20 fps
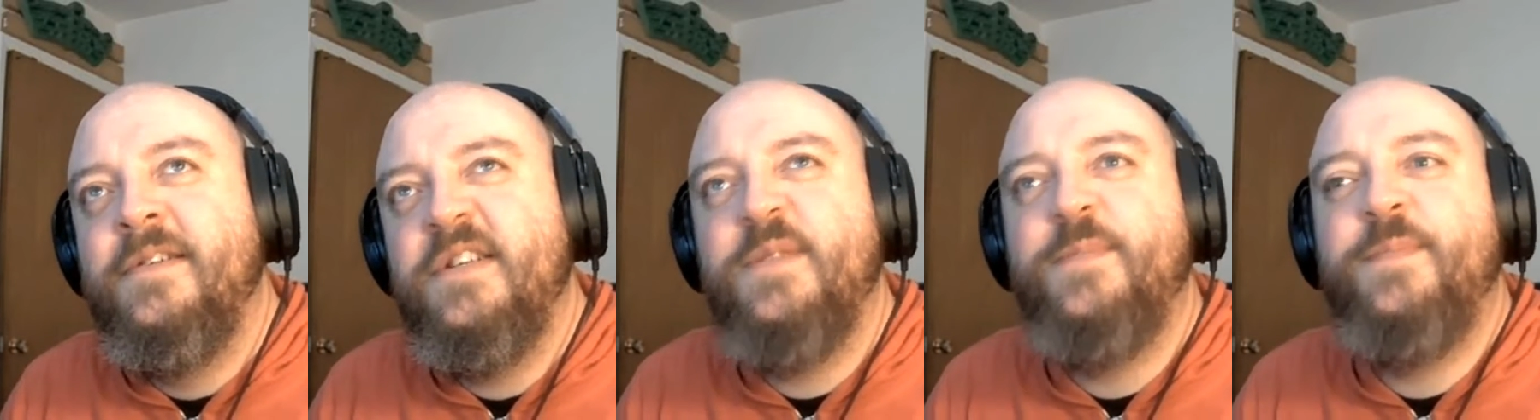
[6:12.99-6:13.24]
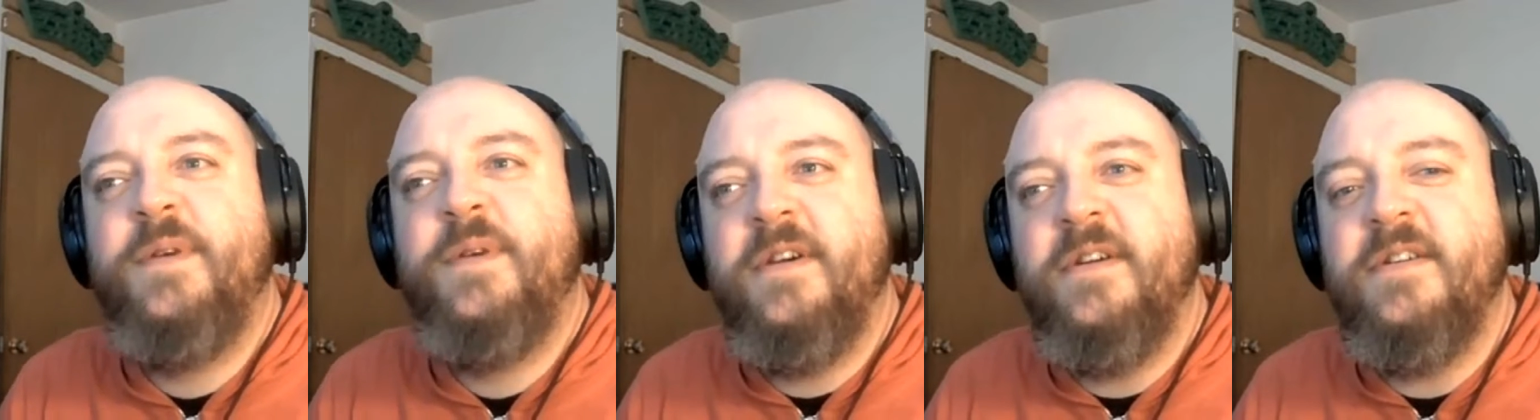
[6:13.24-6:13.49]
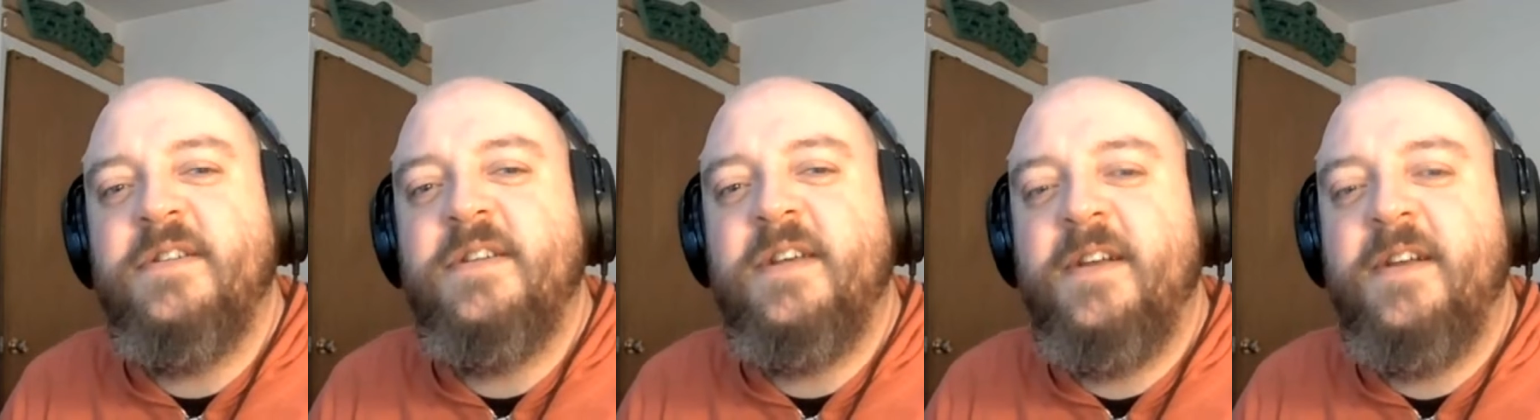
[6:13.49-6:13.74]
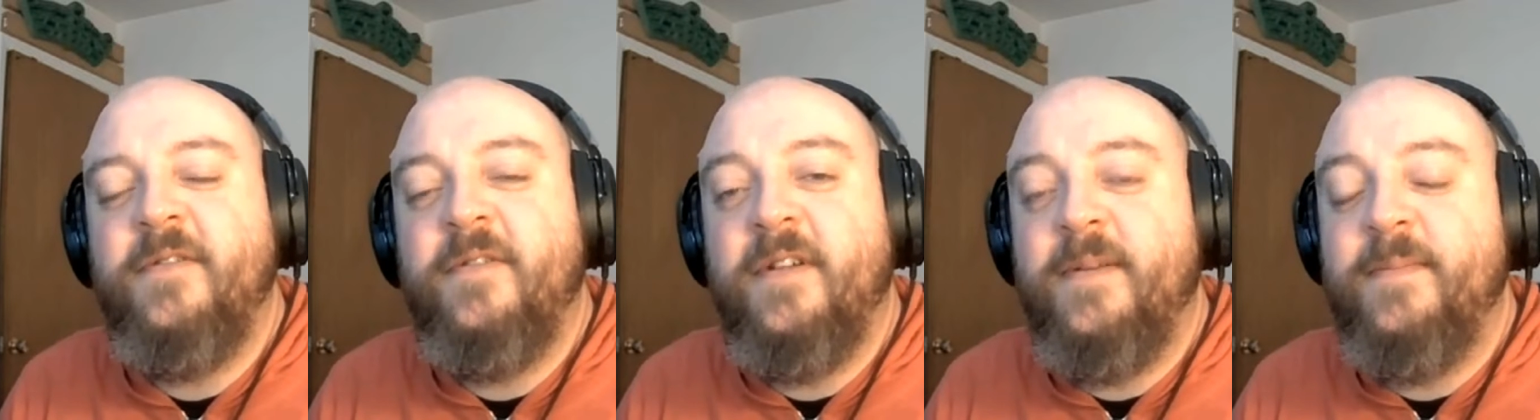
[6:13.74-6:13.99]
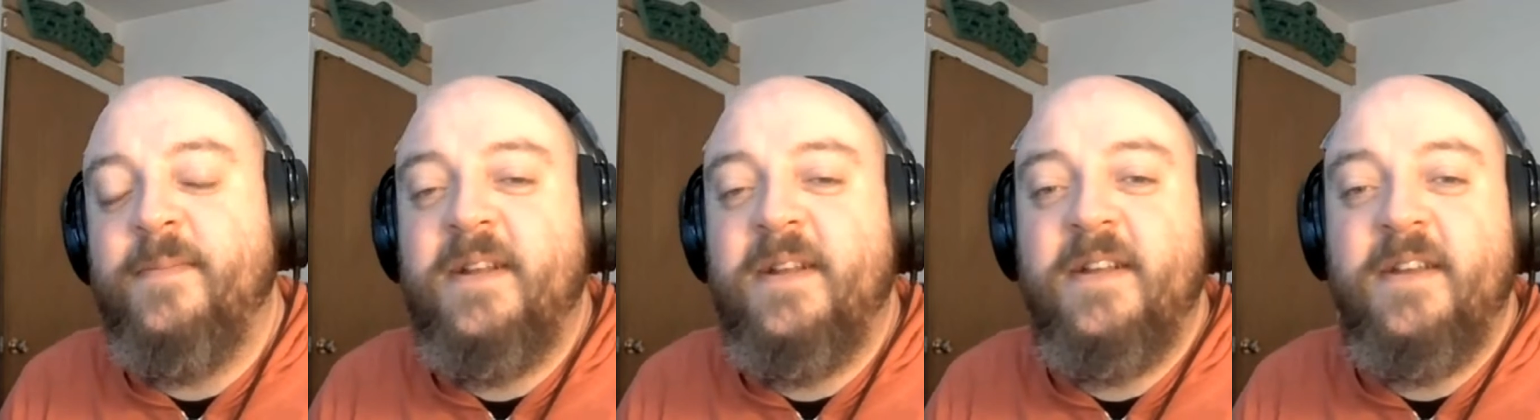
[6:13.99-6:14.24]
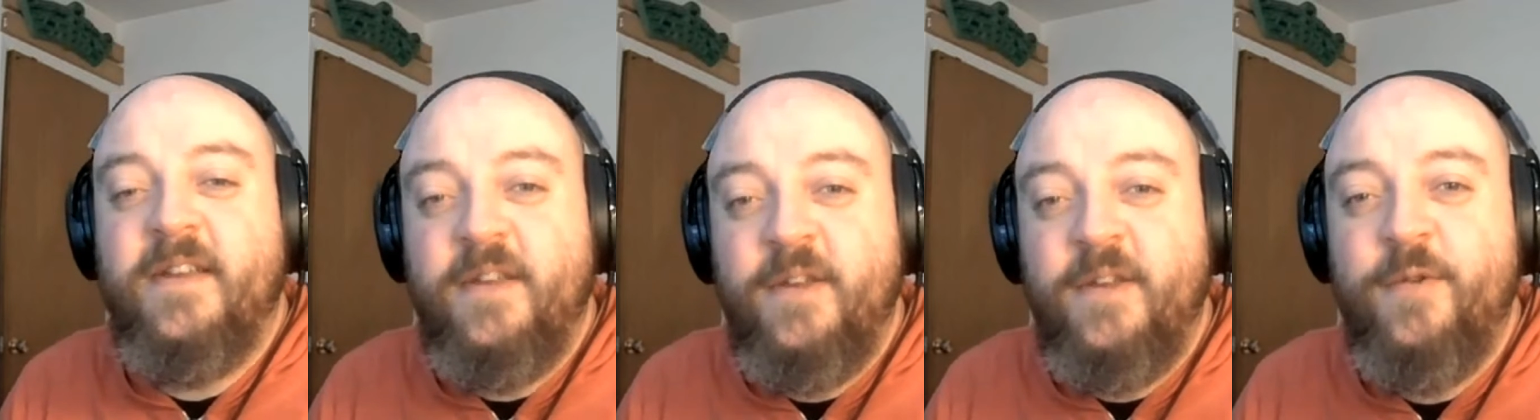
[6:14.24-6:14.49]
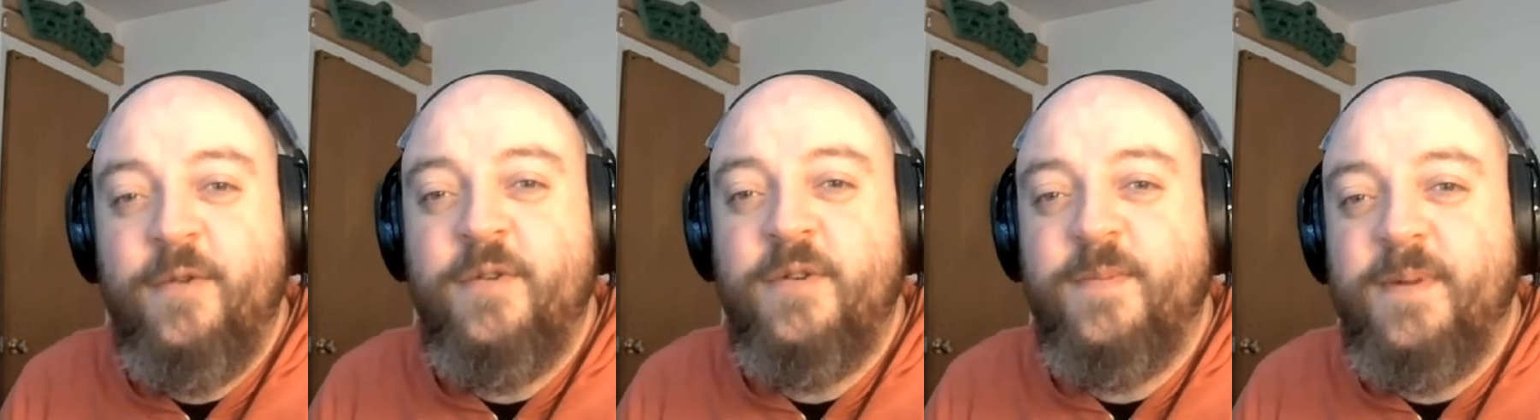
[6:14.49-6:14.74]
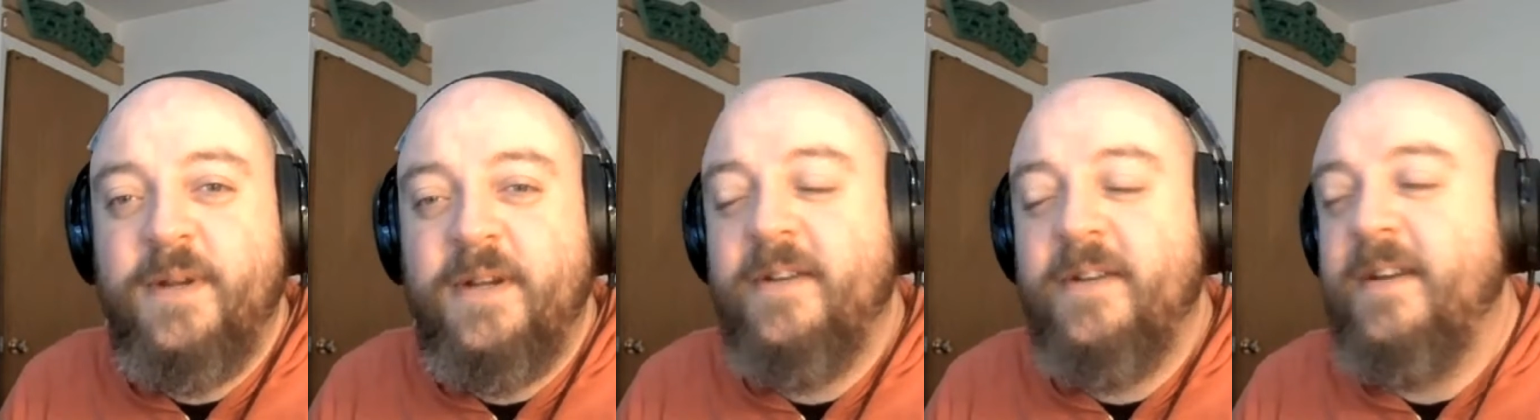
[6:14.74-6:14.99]
Just beer in general. I'm not a
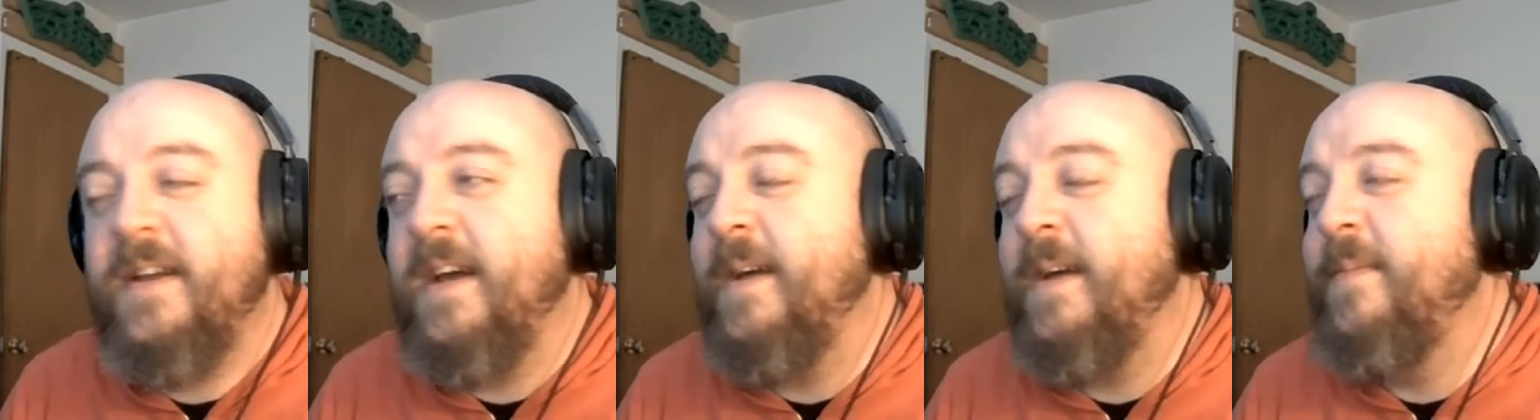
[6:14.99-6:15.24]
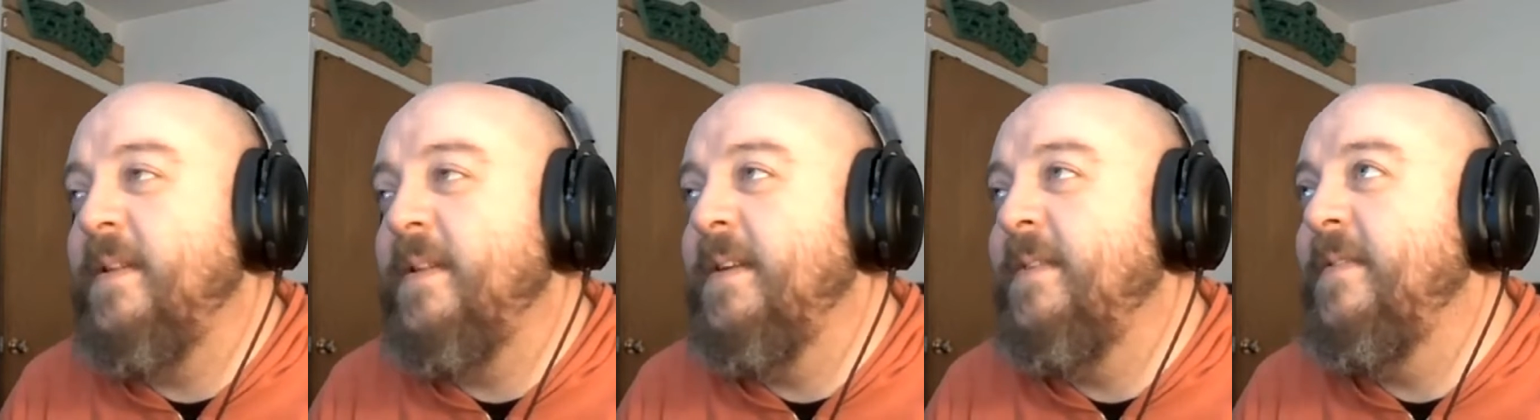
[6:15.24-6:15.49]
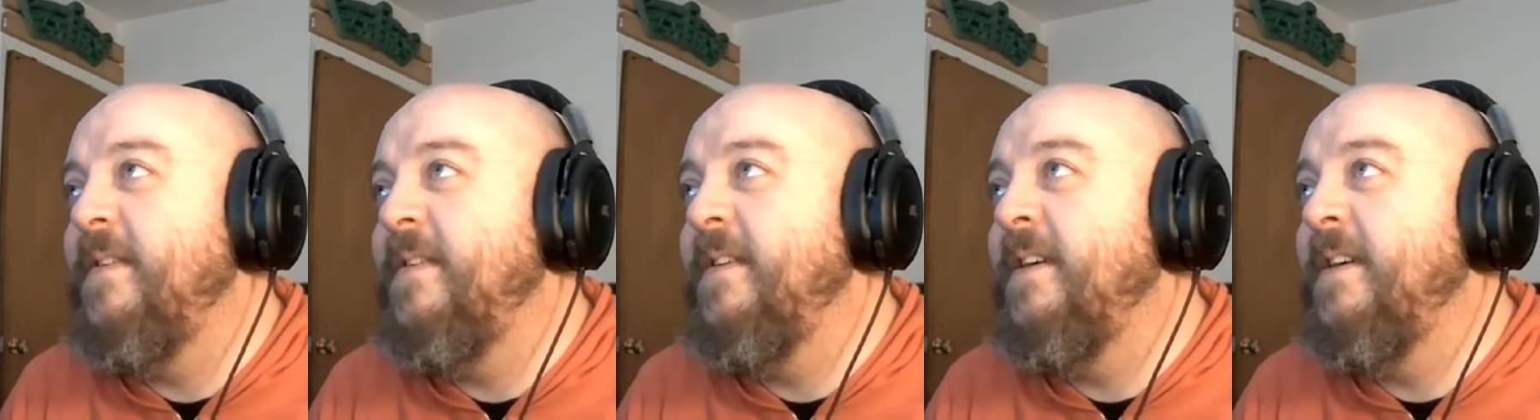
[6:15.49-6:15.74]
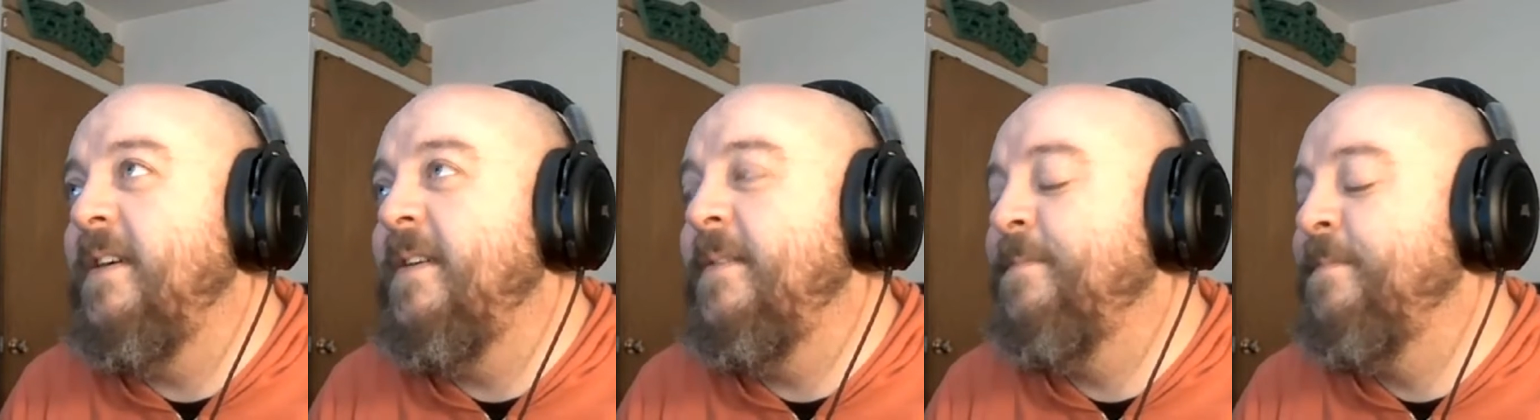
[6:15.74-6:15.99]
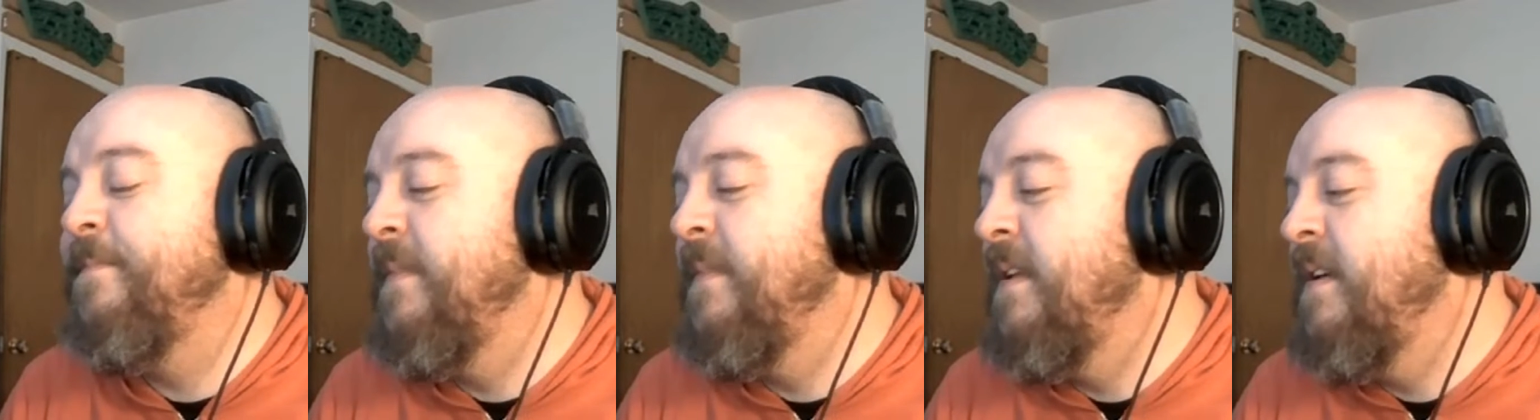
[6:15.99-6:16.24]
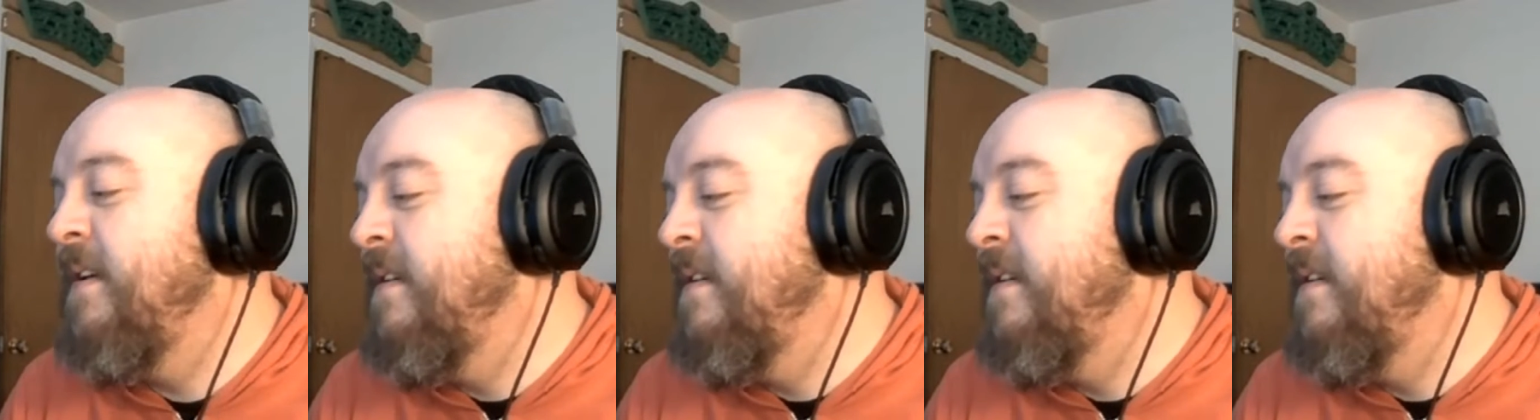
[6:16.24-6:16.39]
huge beer guy, believe it or not.